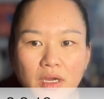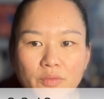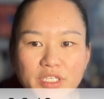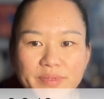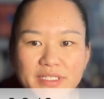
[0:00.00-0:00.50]

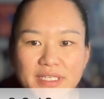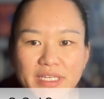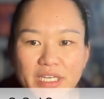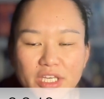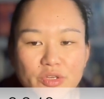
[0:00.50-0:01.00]
which means
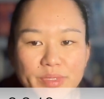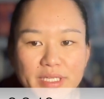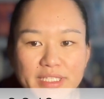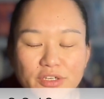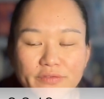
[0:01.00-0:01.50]
it
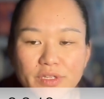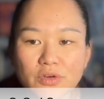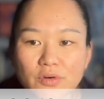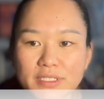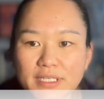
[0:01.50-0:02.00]
accumulates over the
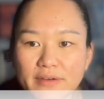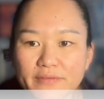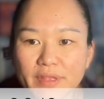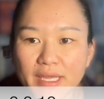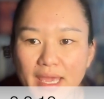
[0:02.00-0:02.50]
course
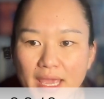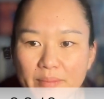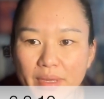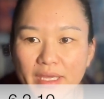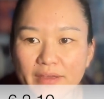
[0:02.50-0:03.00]
of the game.